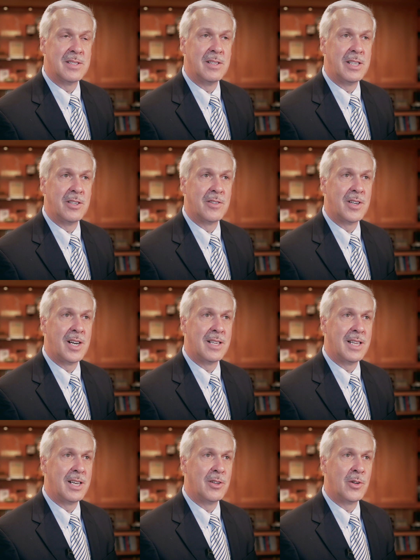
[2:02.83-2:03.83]
as a leader in
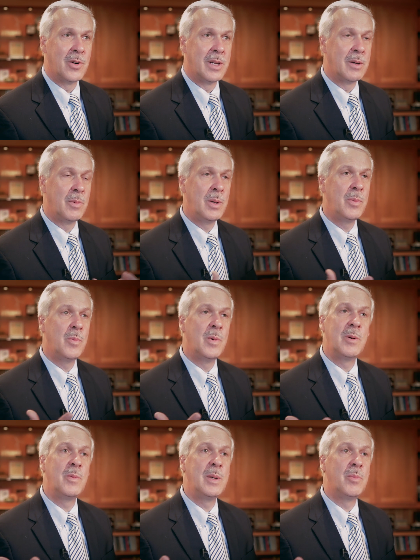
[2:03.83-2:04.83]
online learning. We,
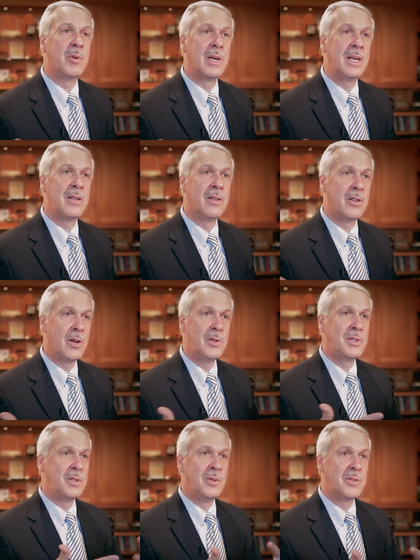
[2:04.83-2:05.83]
when we bring
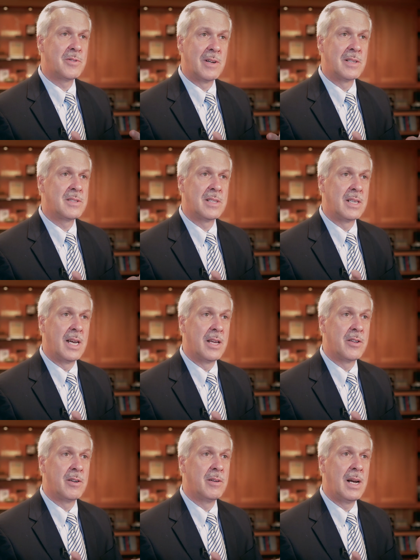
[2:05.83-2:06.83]
those two strengths
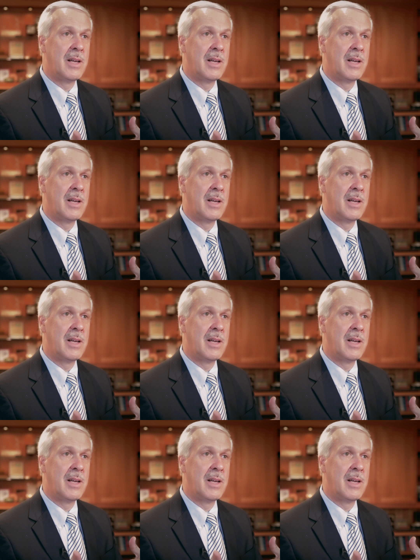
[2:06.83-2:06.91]
together,